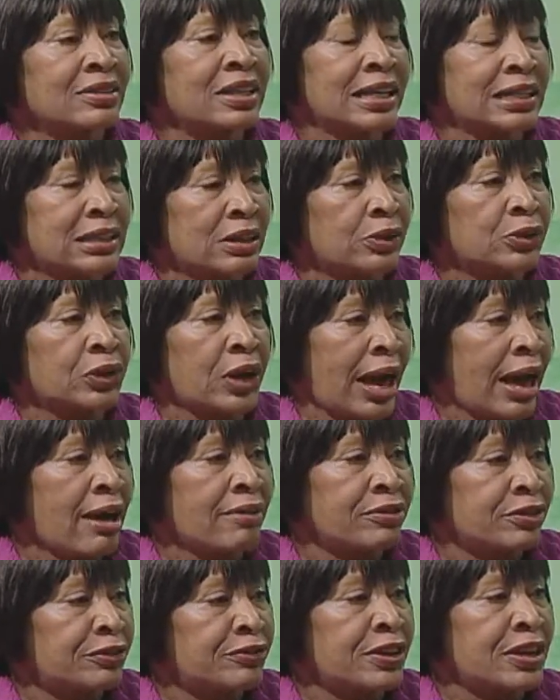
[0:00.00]
they don't
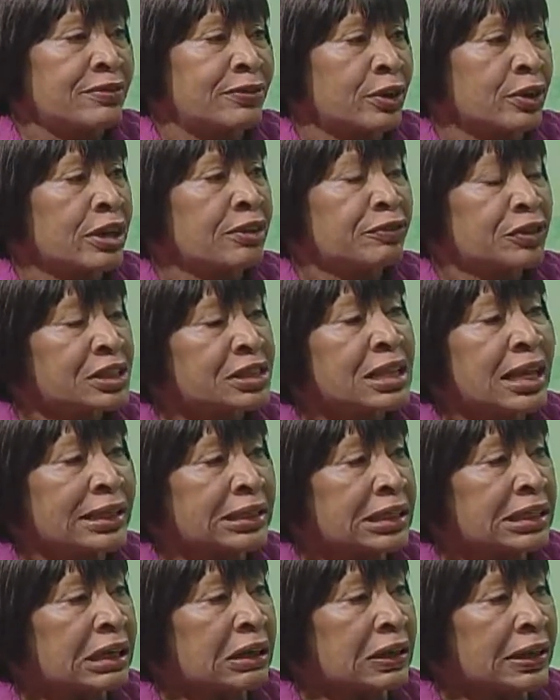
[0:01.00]
have a fever if it's
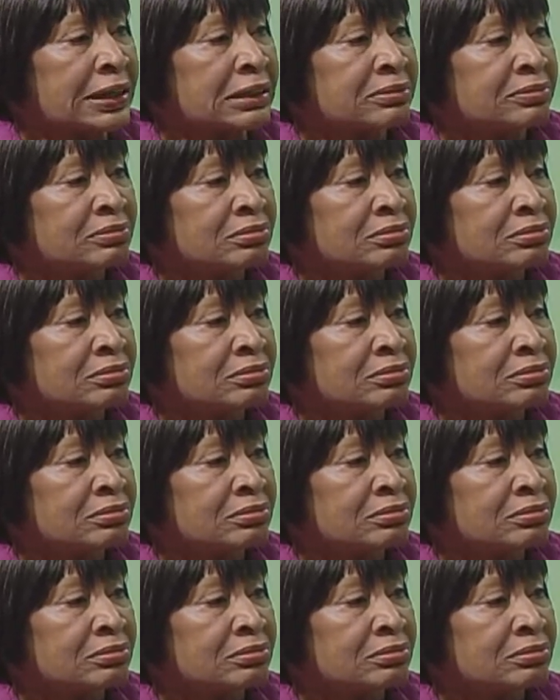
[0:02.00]
99.